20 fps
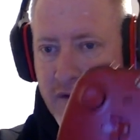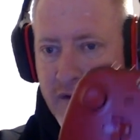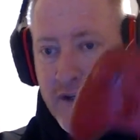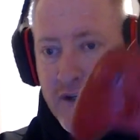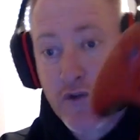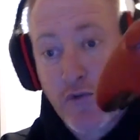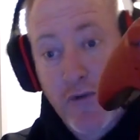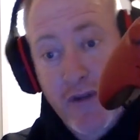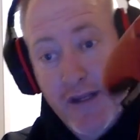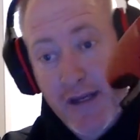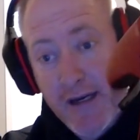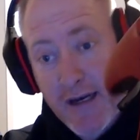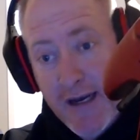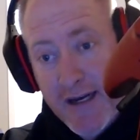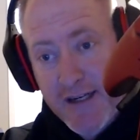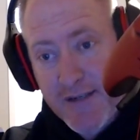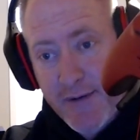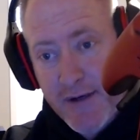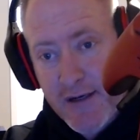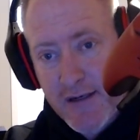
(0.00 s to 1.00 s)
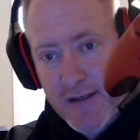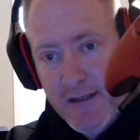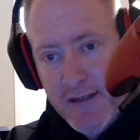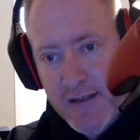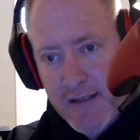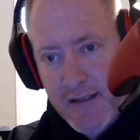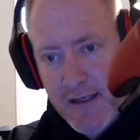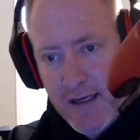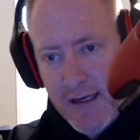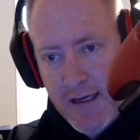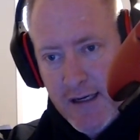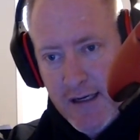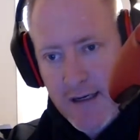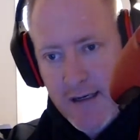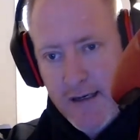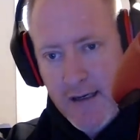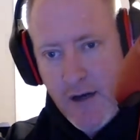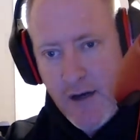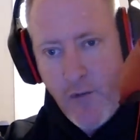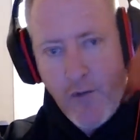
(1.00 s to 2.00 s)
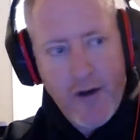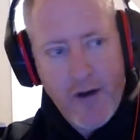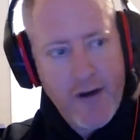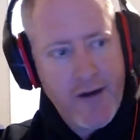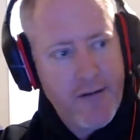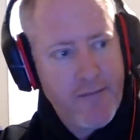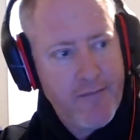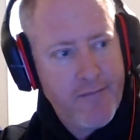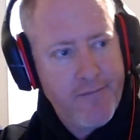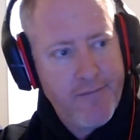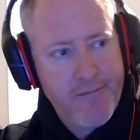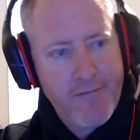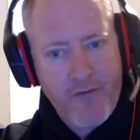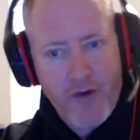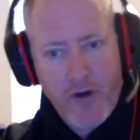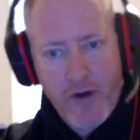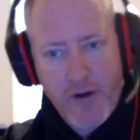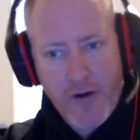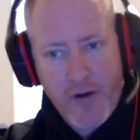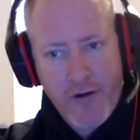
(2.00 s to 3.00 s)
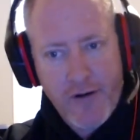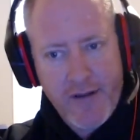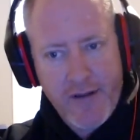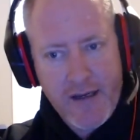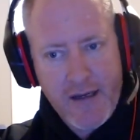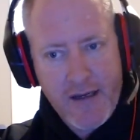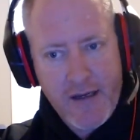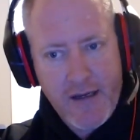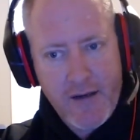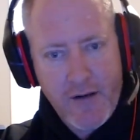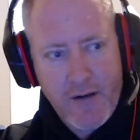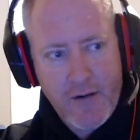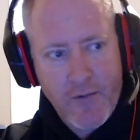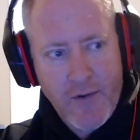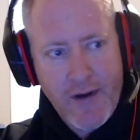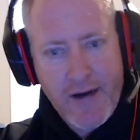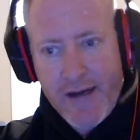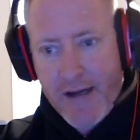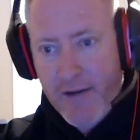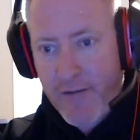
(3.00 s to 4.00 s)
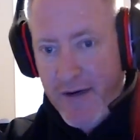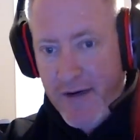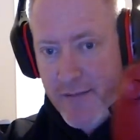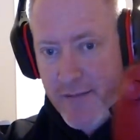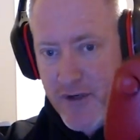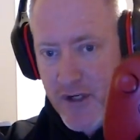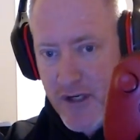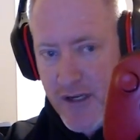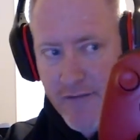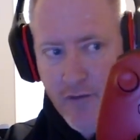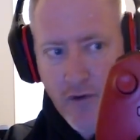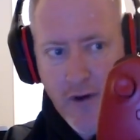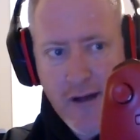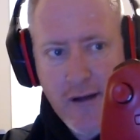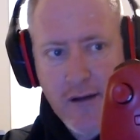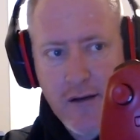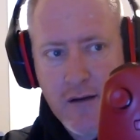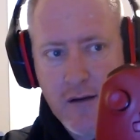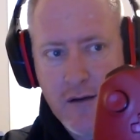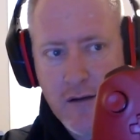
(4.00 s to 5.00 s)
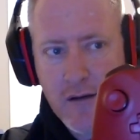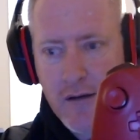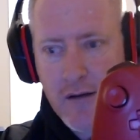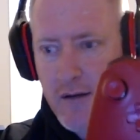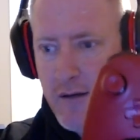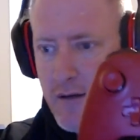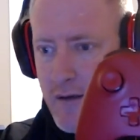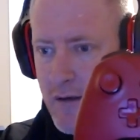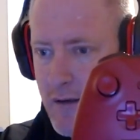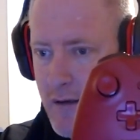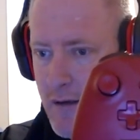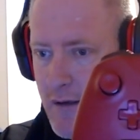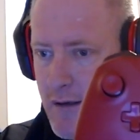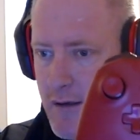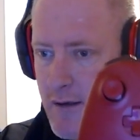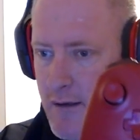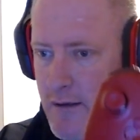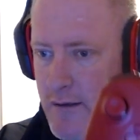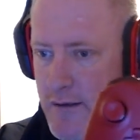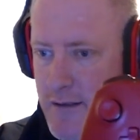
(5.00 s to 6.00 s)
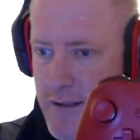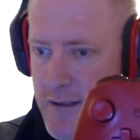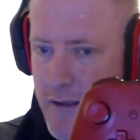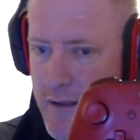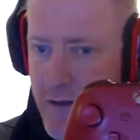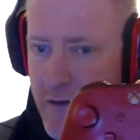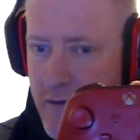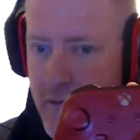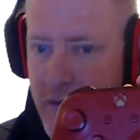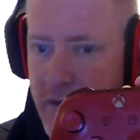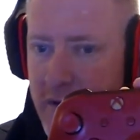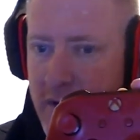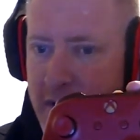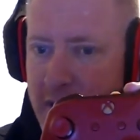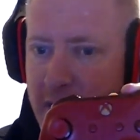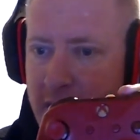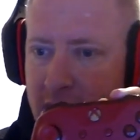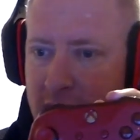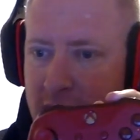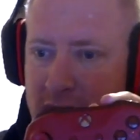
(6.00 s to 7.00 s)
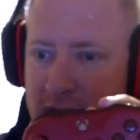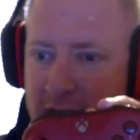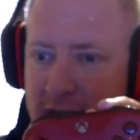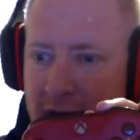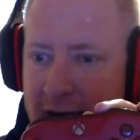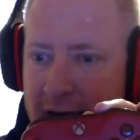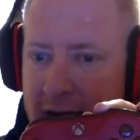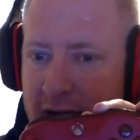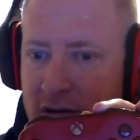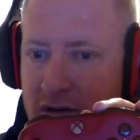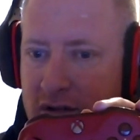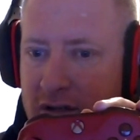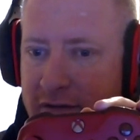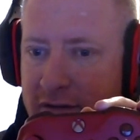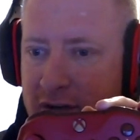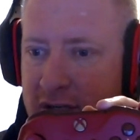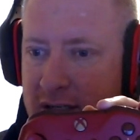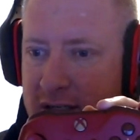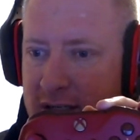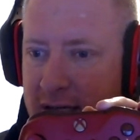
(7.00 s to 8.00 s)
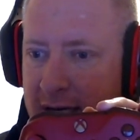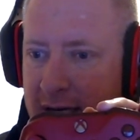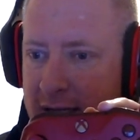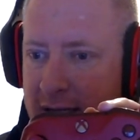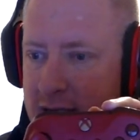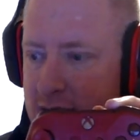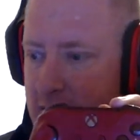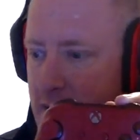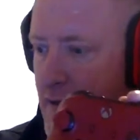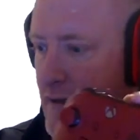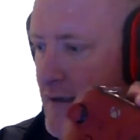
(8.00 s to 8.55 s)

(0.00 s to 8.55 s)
This is one that Xbox I won for the Red Dead Redemption giveaway. So there's not a huge difference in size.